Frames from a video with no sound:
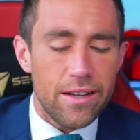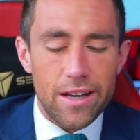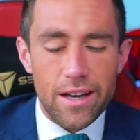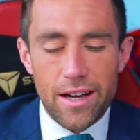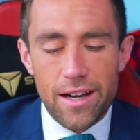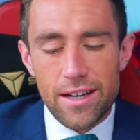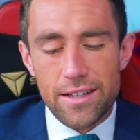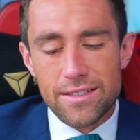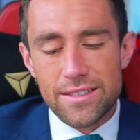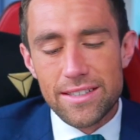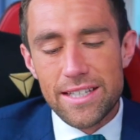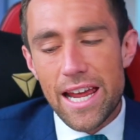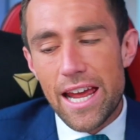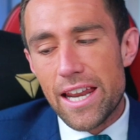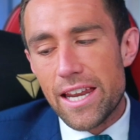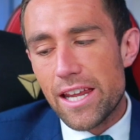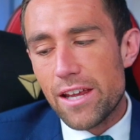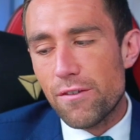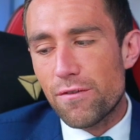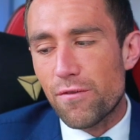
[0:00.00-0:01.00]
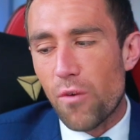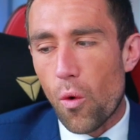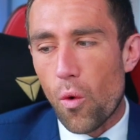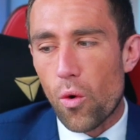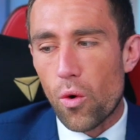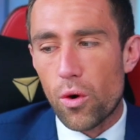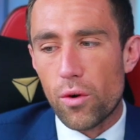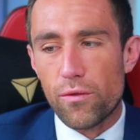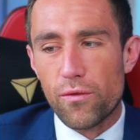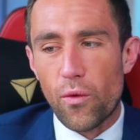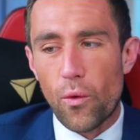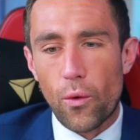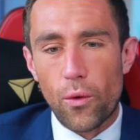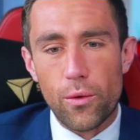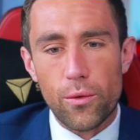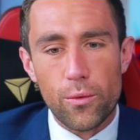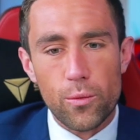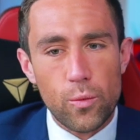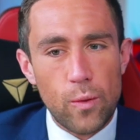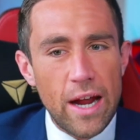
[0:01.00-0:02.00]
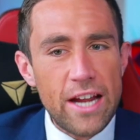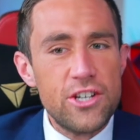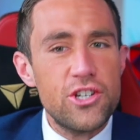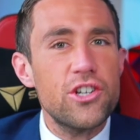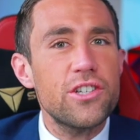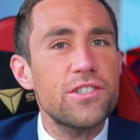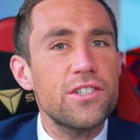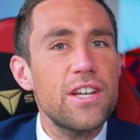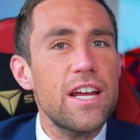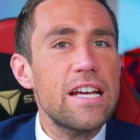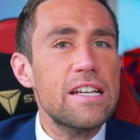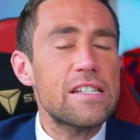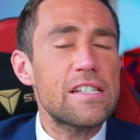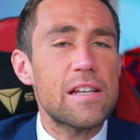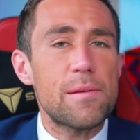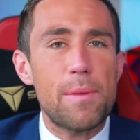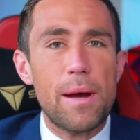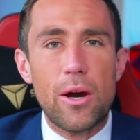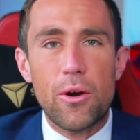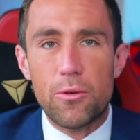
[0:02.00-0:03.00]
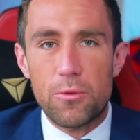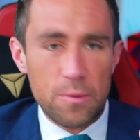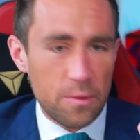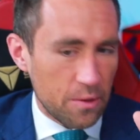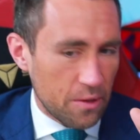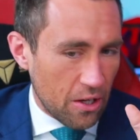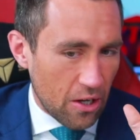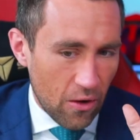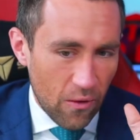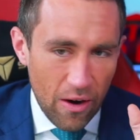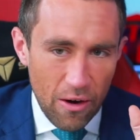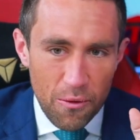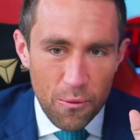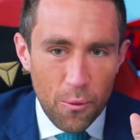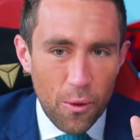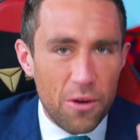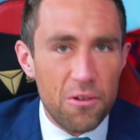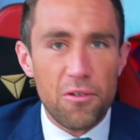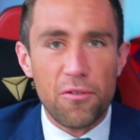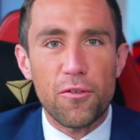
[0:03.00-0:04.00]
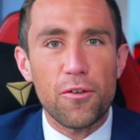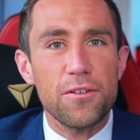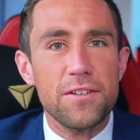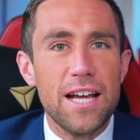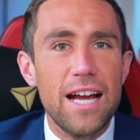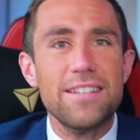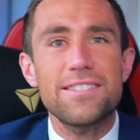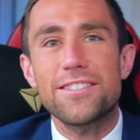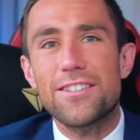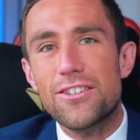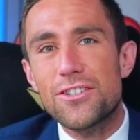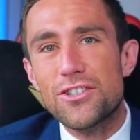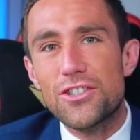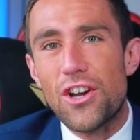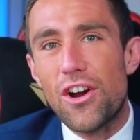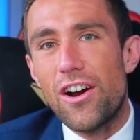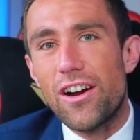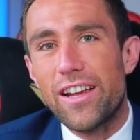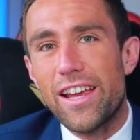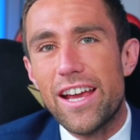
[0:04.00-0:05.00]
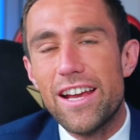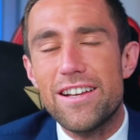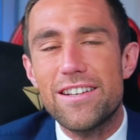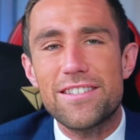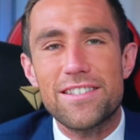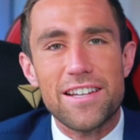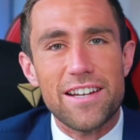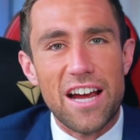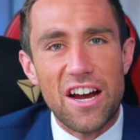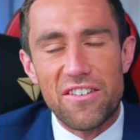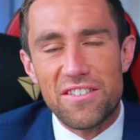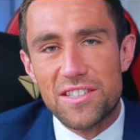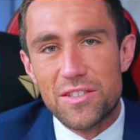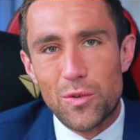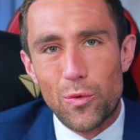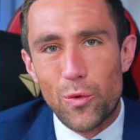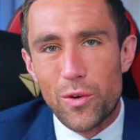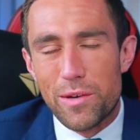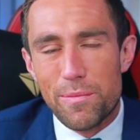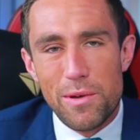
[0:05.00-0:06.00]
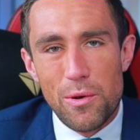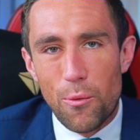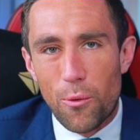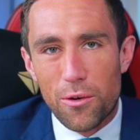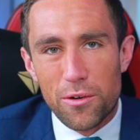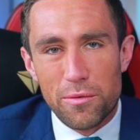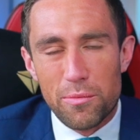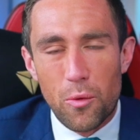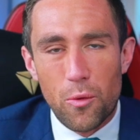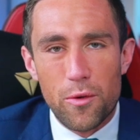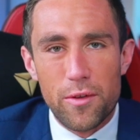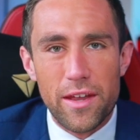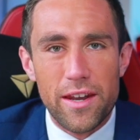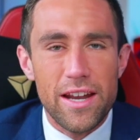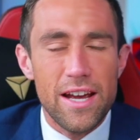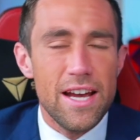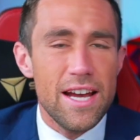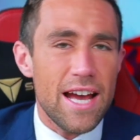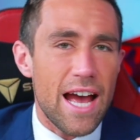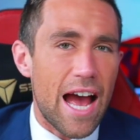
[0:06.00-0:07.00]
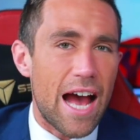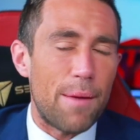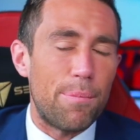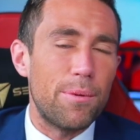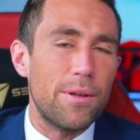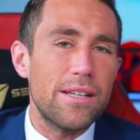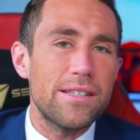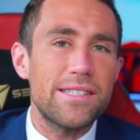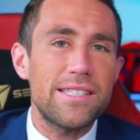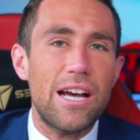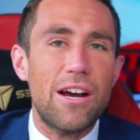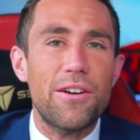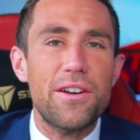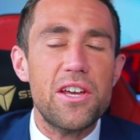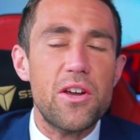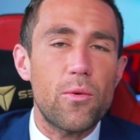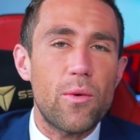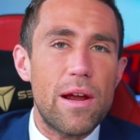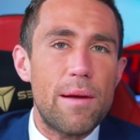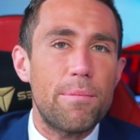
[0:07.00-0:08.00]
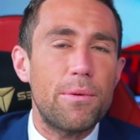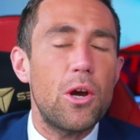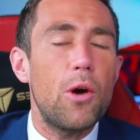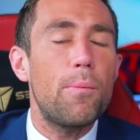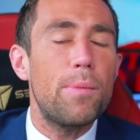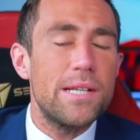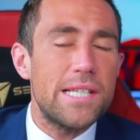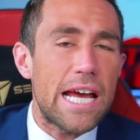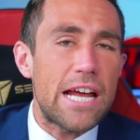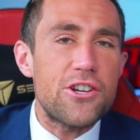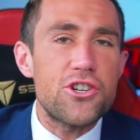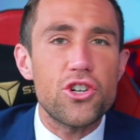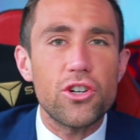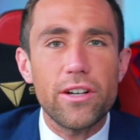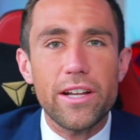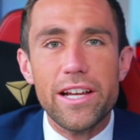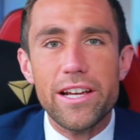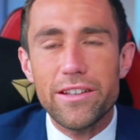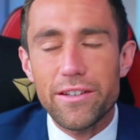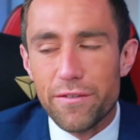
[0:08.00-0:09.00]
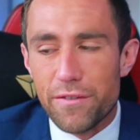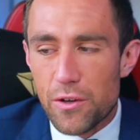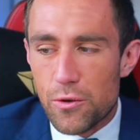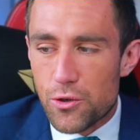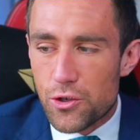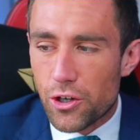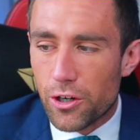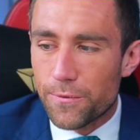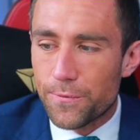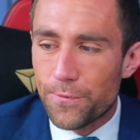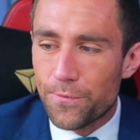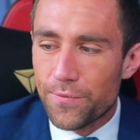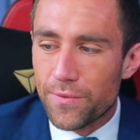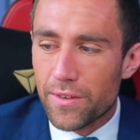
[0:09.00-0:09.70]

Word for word: uh, standing for for righteousness about you know how wonderful Tesla stock is and how it's going to be worth more than Apple and Saudi Aramco potentially in the future.